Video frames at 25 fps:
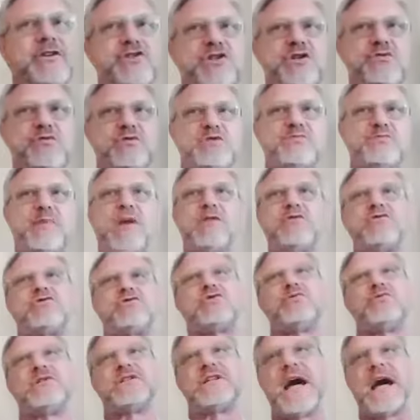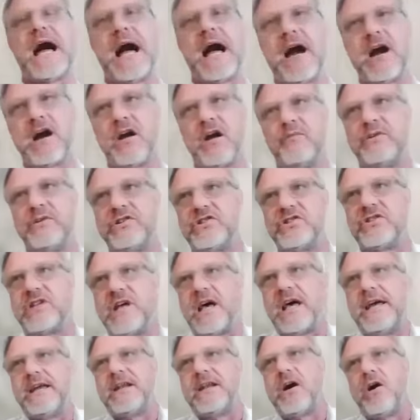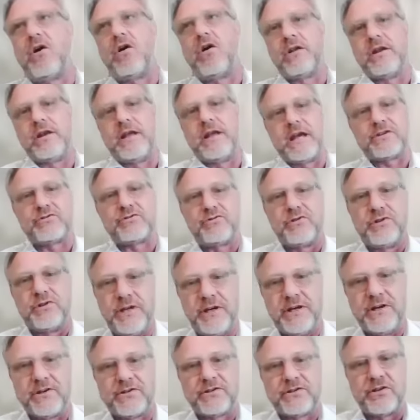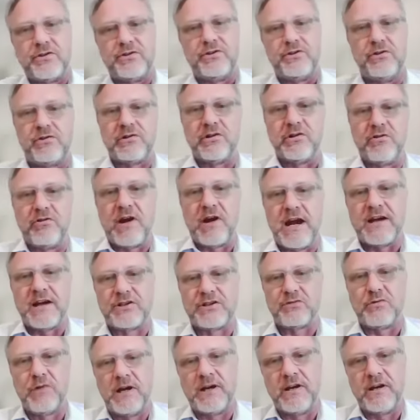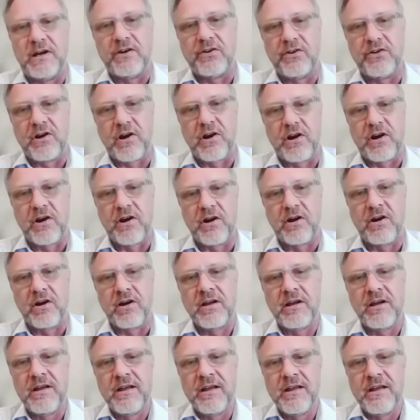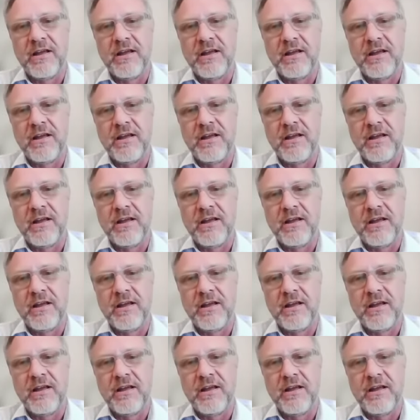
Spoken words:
and that she was supposed to retire, but stayed on an extra year so you could graduate under her.